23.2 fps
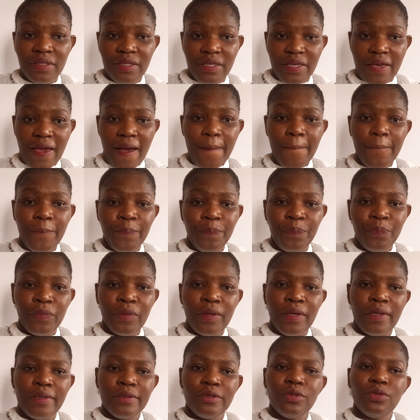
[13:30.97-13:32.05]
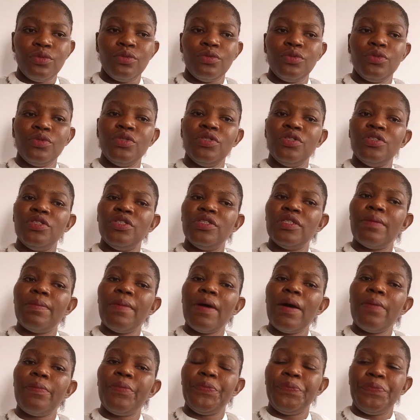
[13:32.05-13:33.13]
Yeah. So it is
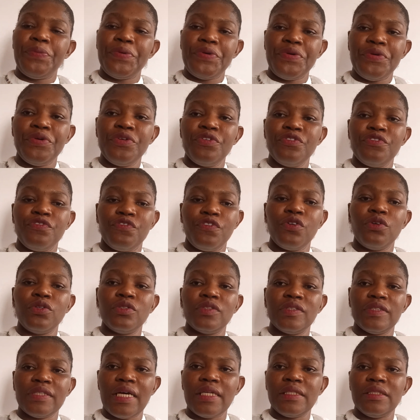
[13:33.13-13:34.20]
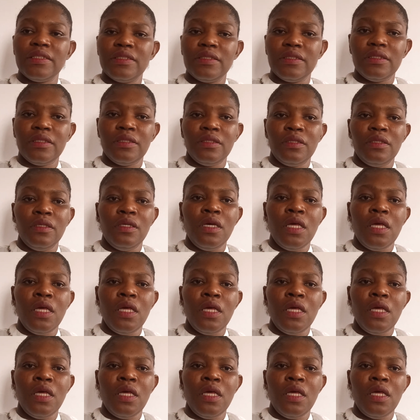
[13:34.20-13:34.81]
about preparing you for uncertainty.